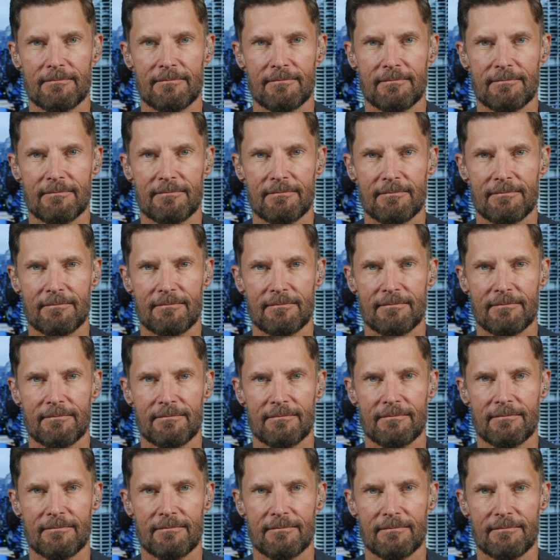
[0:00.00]

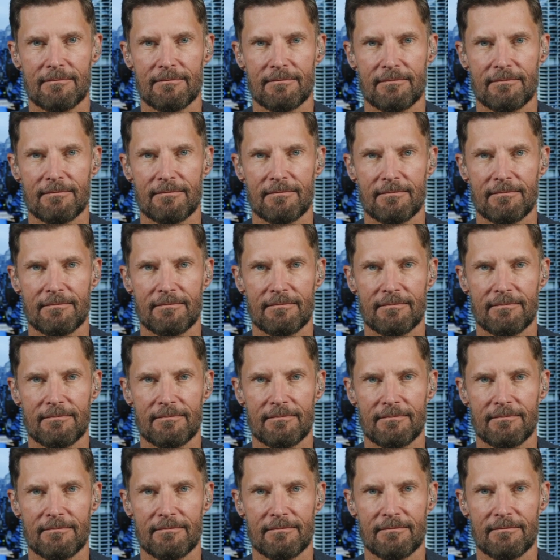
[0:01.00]

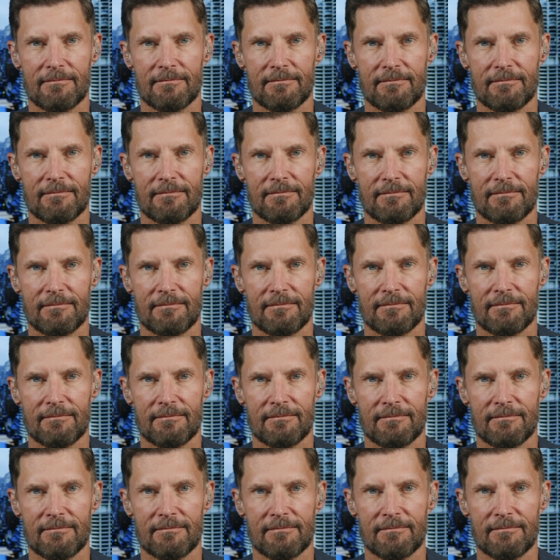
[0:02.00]

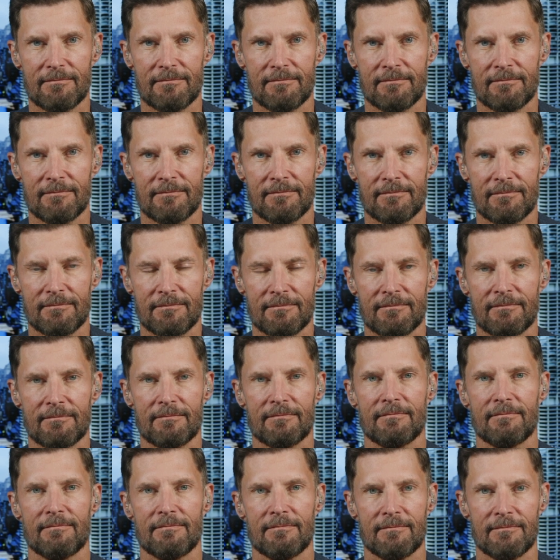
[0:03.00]

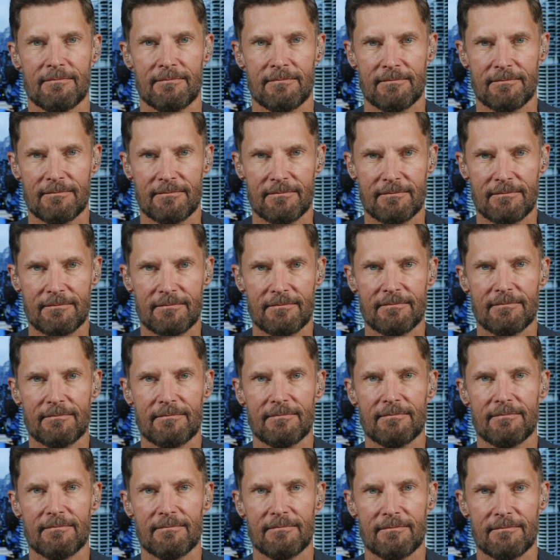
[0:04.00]

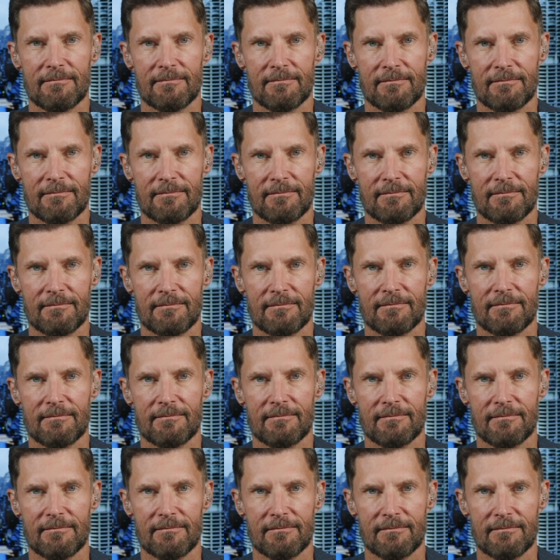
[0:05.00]

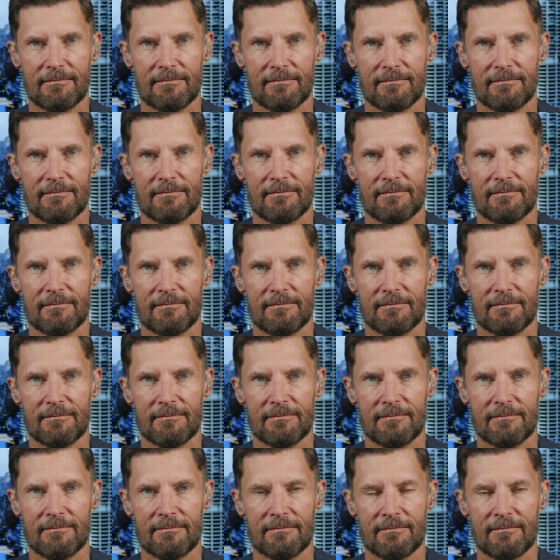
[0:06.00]

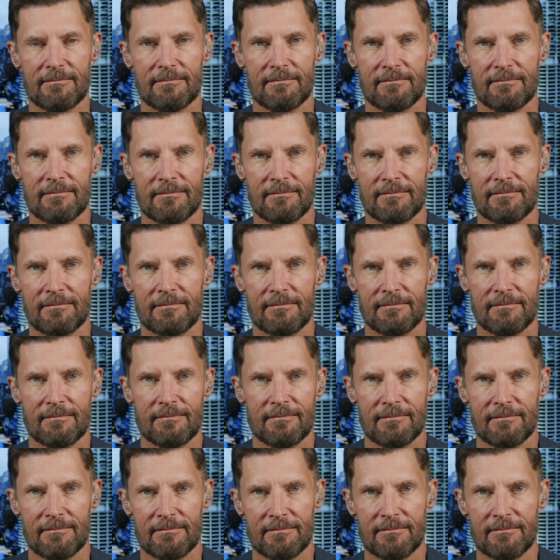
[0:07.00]
(silent)